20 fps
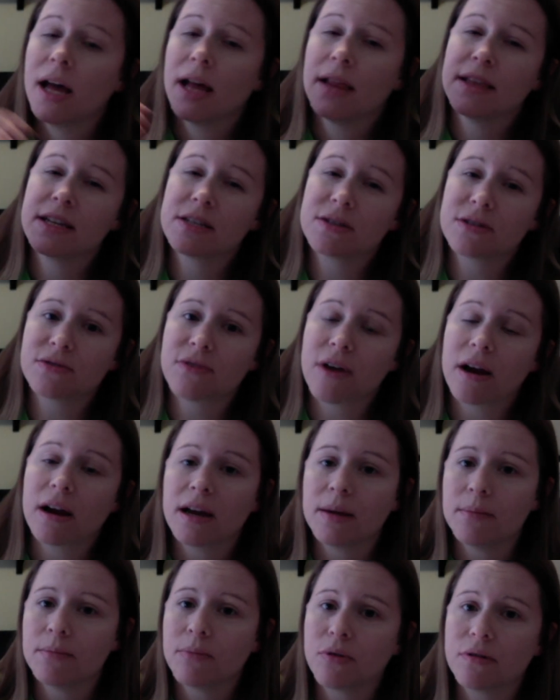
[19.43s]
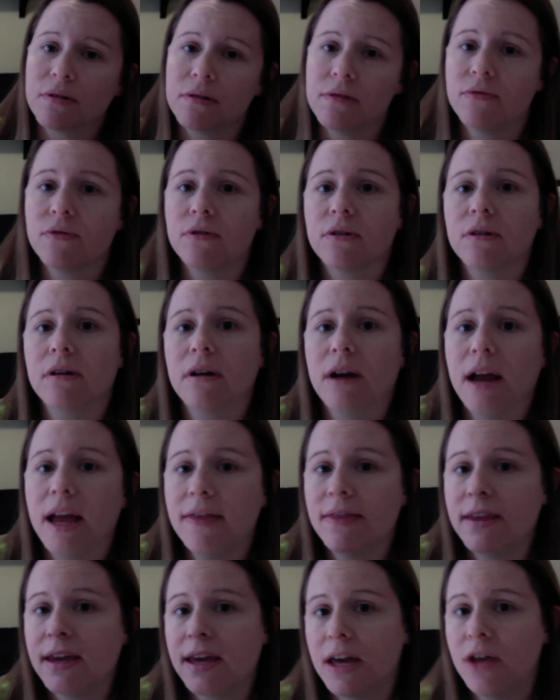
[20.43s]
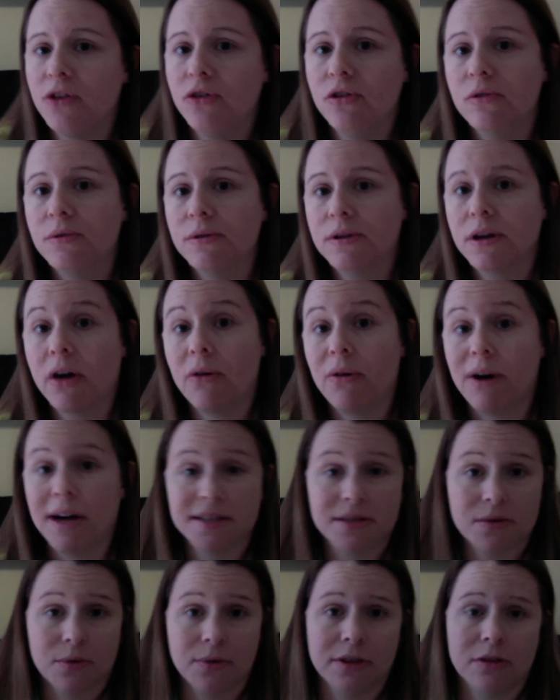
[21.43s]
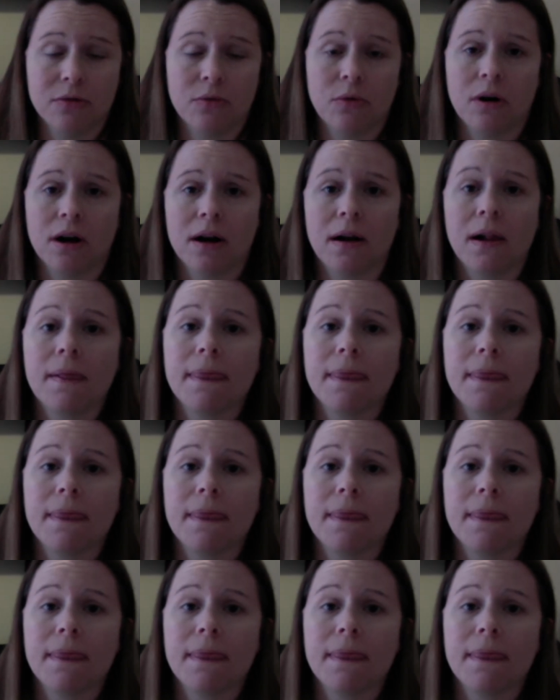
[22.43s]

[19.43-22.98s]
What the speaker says: This is very important for, in the end, who would go on to win the war.